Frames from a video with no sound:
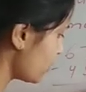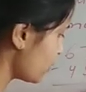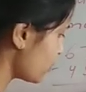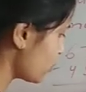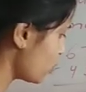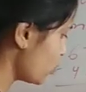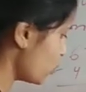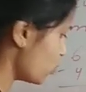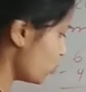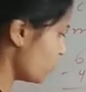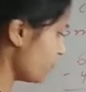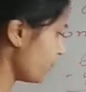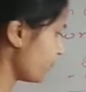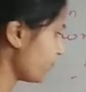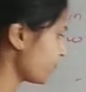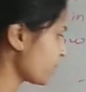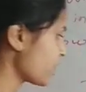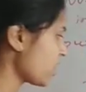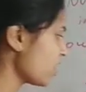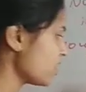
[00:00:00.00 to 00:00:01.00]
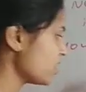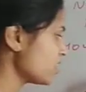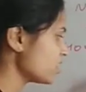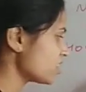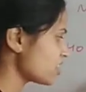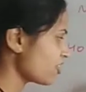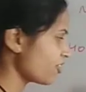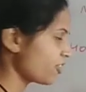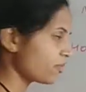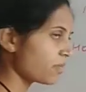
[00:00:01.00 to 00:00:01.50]
2.
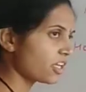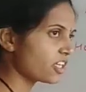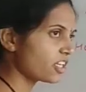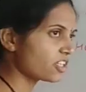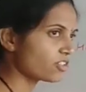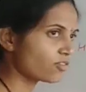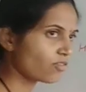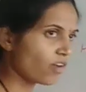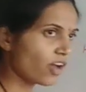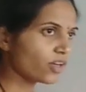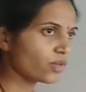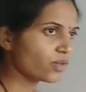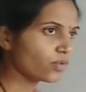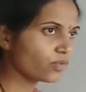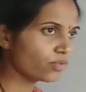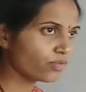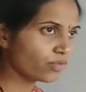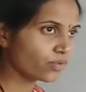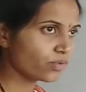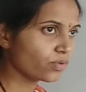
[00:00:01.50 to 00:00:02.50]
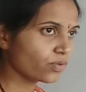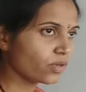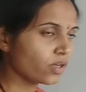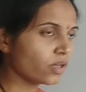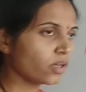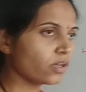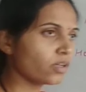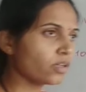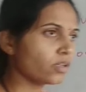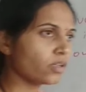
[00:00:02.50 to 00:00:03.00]
7 minus 5, if you
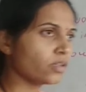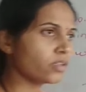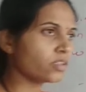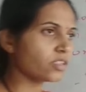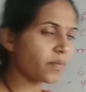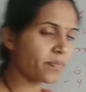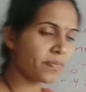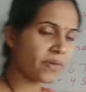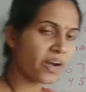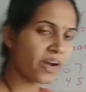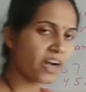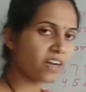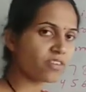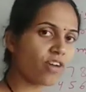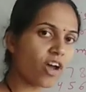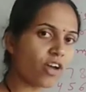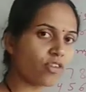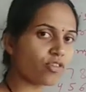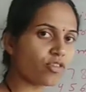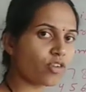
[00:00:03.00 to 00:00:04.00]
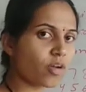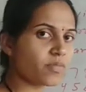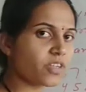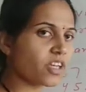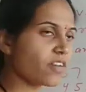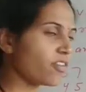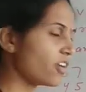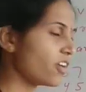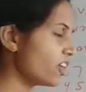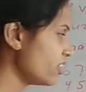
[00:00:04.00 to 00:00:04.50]
subtract 5 from
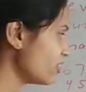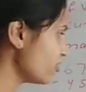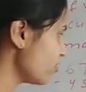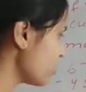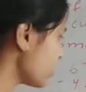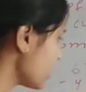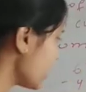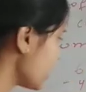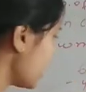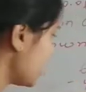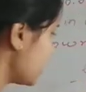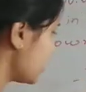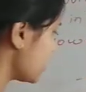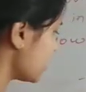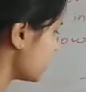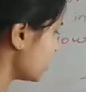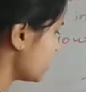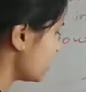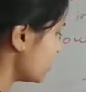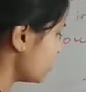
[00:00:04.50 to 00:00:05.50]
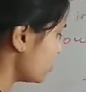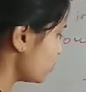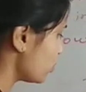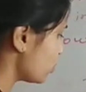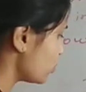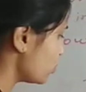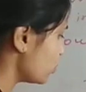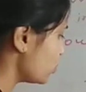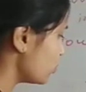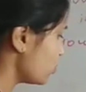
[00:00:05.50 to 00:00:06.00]
7, you will get
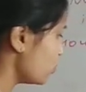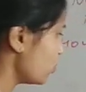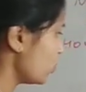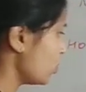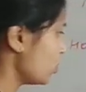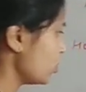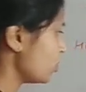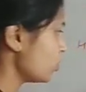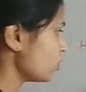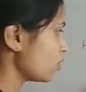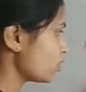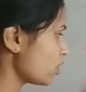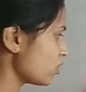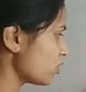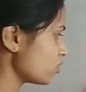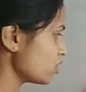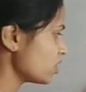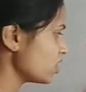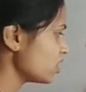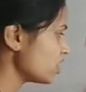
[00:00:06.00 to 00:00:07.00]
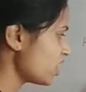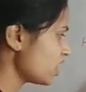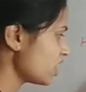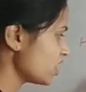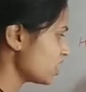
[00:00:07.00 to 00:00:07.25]
2. Now see here,